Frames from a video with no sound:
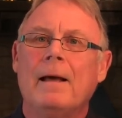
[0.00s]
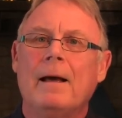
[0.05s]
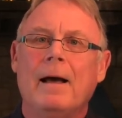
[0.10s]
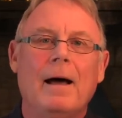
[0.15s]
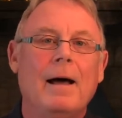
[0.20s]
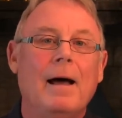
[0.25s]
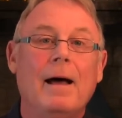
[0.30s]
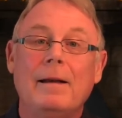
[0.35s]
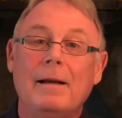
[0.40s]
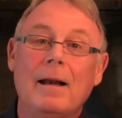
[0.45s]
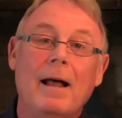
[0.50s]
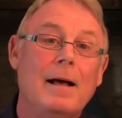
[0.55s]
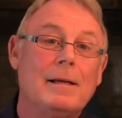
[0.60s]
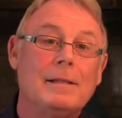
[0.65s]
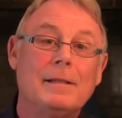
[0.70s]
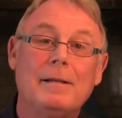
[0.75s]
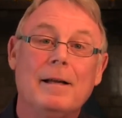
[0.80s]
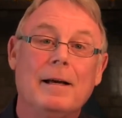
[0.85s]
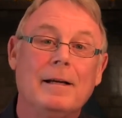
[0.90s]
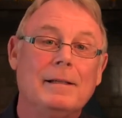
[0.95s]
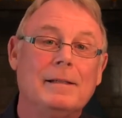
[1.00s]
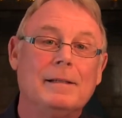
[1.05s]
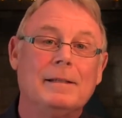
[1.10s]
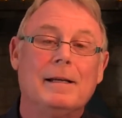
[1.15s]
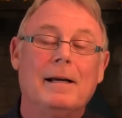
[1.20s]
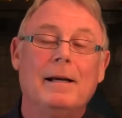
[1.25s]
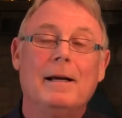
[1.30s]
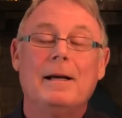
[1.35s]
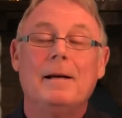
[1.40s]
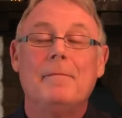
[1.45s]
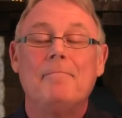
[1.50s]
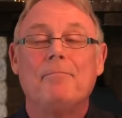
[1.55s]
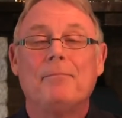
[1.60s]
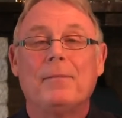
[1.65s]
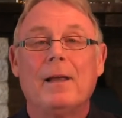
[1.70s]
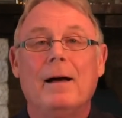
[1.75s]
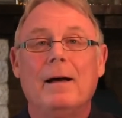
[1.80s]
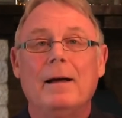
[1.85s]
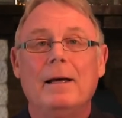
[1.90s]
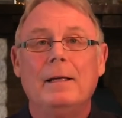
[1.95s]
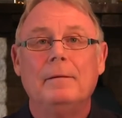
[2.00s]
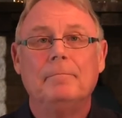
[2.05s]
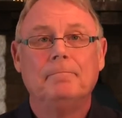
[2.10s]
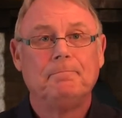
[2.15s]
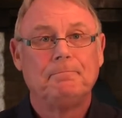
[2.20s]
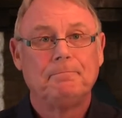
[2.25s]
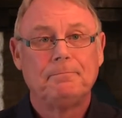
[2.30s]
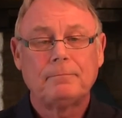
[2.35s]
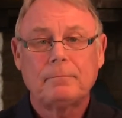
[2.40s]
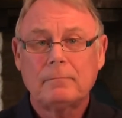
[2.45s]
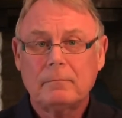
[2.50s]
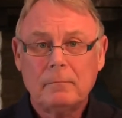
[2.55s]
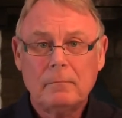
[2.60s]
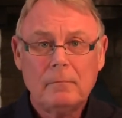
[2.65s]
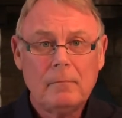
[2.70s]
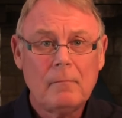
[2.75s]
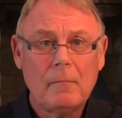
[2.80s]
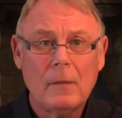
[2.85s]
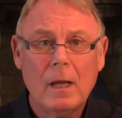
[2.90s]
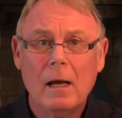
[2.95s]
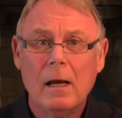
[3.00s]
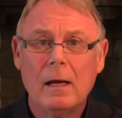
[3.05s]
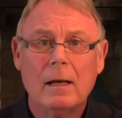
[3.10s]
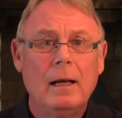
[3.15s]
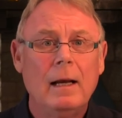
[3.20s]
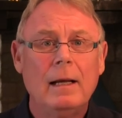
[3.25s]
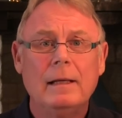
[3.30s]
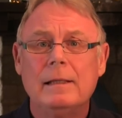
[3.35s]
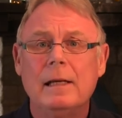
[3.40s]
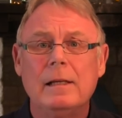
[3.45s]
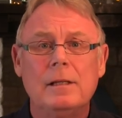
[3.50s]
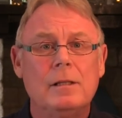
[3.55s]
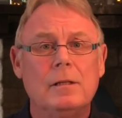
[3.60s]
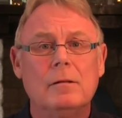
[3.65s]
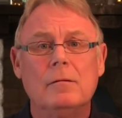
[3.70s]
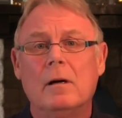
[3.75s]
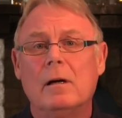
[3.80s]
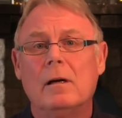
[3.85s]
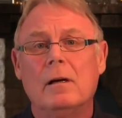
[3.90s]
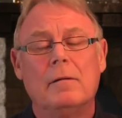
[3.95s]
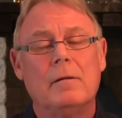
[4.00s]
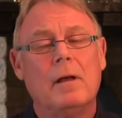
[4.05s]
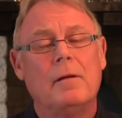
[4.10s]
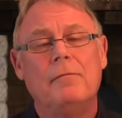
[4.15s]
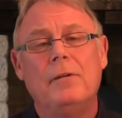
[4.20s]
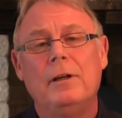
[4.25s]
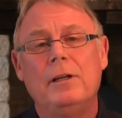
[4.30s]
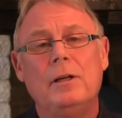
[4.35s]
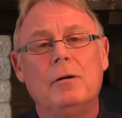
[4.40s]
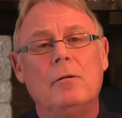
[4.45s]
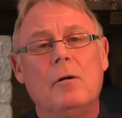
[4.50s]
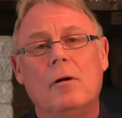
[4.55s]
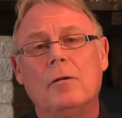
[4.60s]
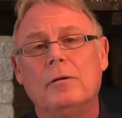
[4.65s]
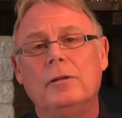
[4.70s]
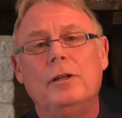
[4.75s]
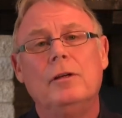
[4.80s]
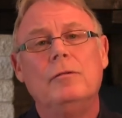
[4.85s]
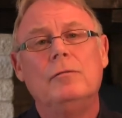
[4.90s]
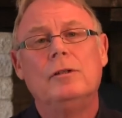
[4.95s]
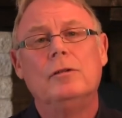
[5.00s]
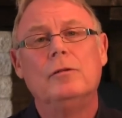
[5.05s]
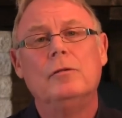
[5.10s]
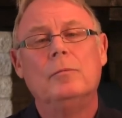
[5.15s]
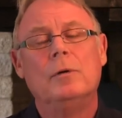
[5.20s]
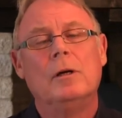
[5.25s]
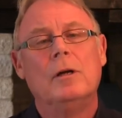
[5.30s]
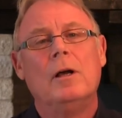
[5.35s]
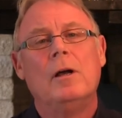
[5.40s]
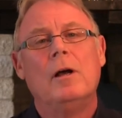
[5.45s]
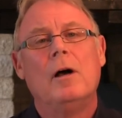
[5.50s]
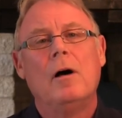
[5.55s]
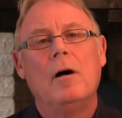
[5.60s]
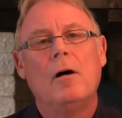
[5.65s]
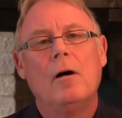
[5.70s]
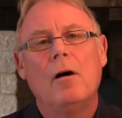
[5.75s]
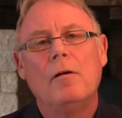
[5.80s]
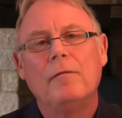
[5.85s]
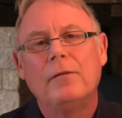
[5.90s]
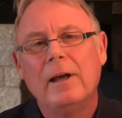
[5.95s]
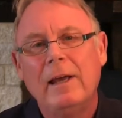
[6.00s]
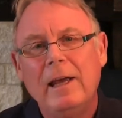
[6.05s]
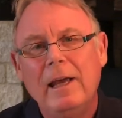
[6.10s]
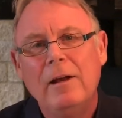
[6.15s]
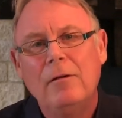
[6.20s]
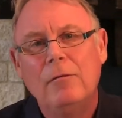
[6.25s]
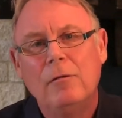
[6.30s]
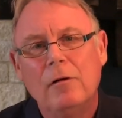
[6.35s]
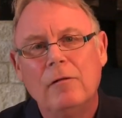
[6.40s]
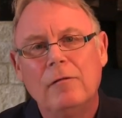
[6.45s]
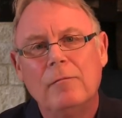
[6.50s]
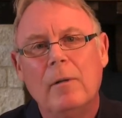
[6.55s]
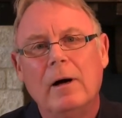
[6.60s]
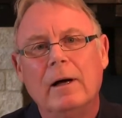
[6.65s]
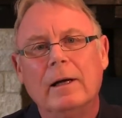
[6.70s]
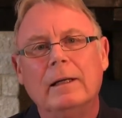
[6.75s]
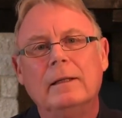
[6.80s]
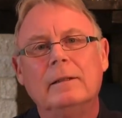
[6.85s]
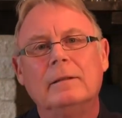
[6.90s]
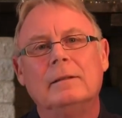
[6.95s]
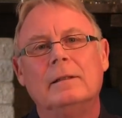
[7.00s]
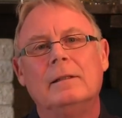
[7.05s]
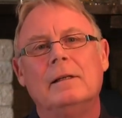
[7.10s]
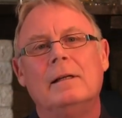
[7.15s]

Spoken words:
And last night, I clicked into a video on YouTube of a hero of mine,